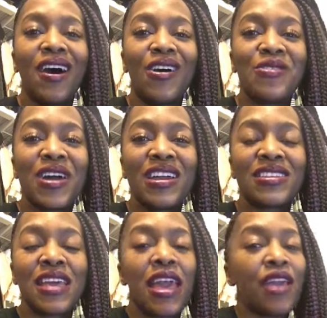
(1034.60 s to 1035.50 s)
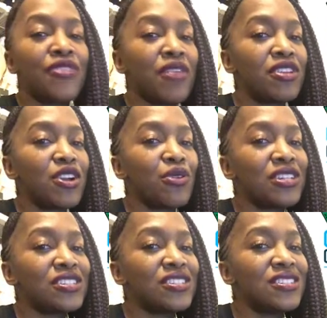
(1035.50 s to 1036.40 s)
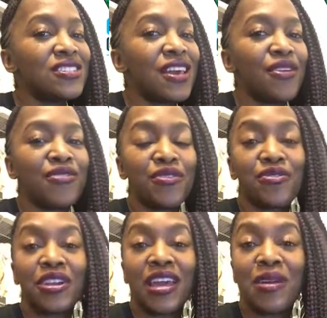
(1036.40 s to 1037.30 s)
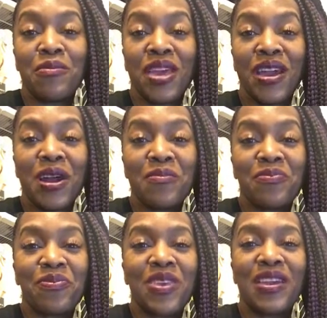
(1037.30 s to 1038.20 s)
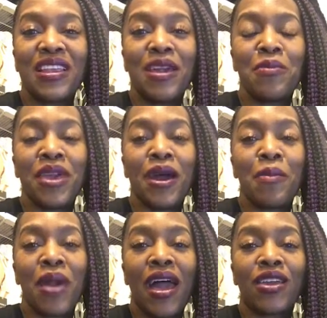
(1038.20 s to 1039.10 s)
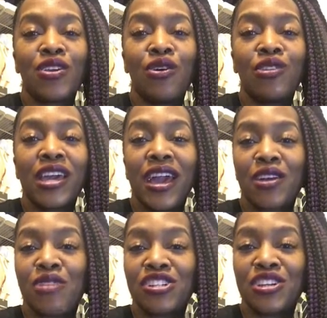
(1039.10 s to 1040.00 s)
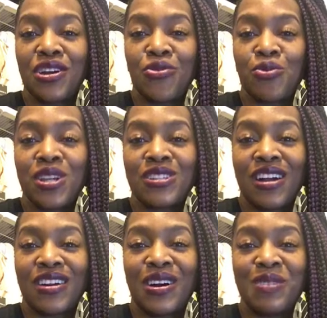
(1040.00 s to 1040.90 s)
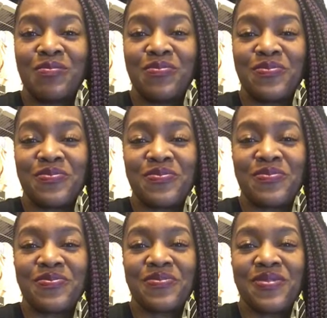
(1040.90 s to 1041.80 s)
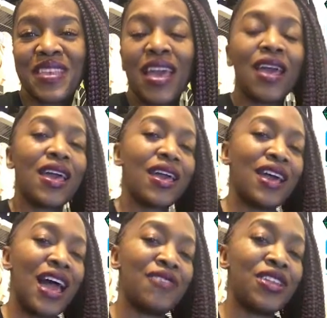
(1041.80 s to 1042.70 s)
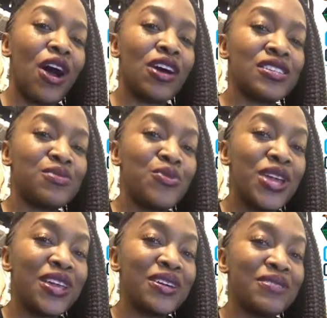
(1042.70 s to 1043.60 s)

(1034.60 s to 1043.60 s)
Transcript: All right. If you have any questions, feel free to hit me up. You can hit me up at yoli@crushingcorporate.com. Have an awesome week.